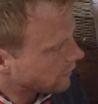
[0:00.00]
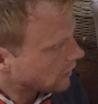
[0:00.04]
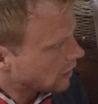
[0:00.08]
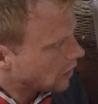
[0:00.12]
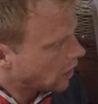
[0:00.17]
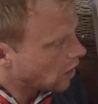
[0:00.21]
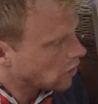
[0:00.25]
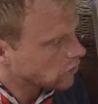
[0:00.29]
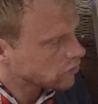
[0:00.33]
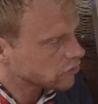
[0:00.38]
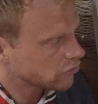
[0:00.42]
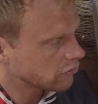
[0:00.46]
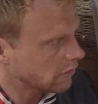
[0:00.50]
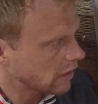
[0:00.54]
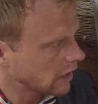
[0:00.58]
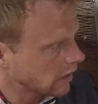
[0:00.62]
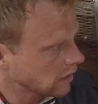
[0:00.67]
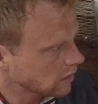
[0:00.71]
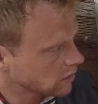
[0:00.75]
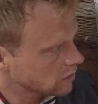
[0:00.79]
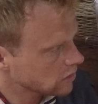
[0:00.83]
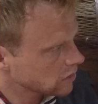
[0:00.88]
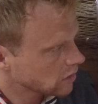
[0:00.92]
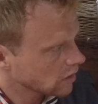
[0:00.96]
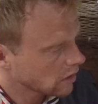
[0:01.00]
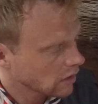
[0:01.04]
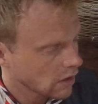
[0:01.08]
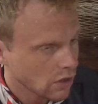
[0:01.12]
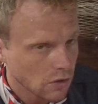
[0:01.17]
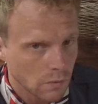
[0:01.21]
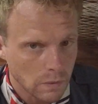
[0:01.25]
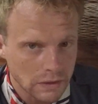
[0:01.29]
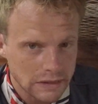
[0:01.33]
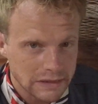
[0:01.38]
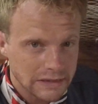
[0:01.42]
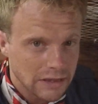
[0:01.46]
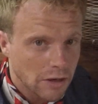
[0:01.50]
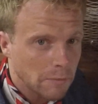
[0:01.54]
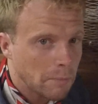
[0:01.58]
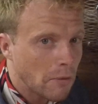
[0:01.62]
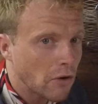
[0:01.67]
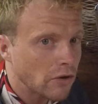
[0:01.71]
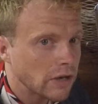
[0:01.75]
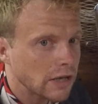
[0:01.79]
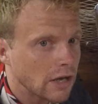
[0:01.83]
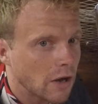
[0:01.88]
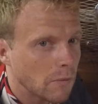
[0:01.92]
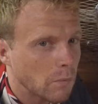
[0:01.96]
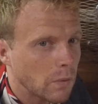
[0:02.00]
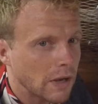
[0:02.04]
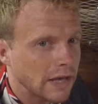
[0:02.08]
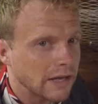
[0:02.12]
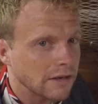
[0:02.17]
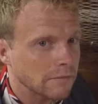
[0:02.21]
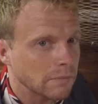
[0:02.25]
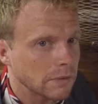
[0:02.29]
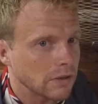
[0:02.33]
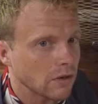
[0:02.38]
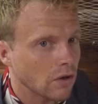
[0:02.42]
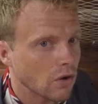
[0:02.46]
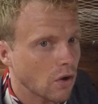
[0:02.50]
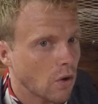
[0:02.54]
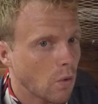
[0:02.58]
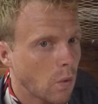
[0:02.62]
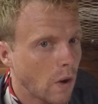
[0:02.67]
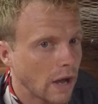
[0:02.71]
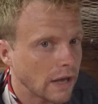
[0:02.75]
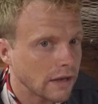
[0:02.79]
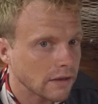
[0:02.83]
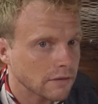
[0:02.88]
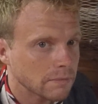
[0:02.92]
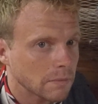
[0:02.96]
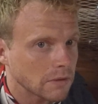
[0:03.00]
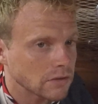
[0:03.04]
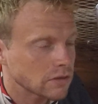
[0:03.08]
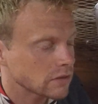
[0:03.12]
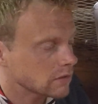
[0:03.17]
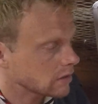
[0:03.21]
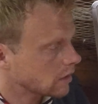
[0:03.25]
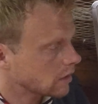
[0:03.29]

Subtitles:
close reach. We're still pointing upwind, but not quite as much as a